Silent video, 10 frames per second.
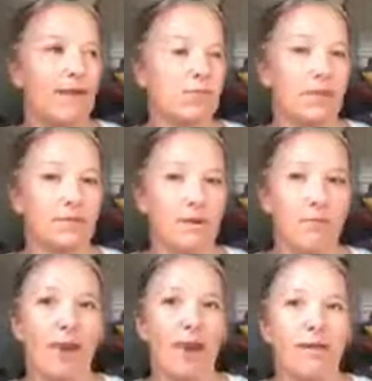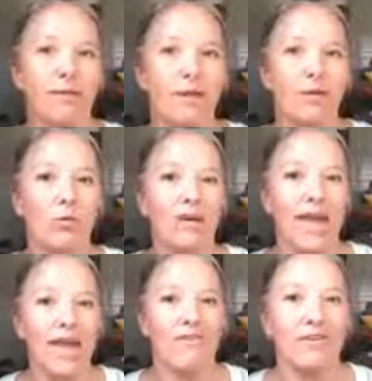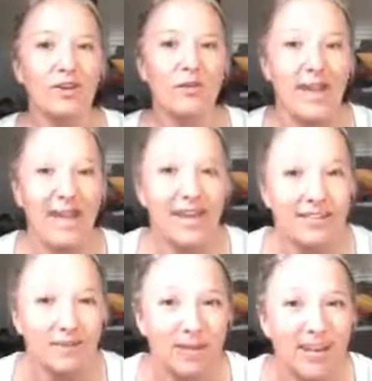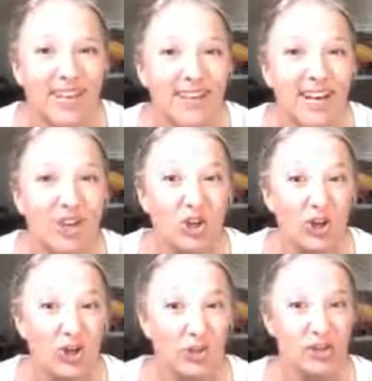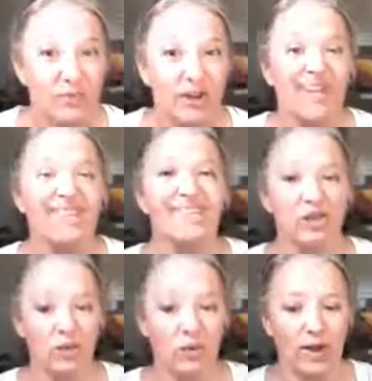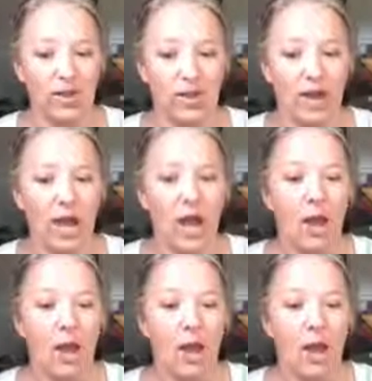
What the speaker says: fitness, wellness, and empowerment, whenever you gain, isn't it a good question, Mary? It is such a good question.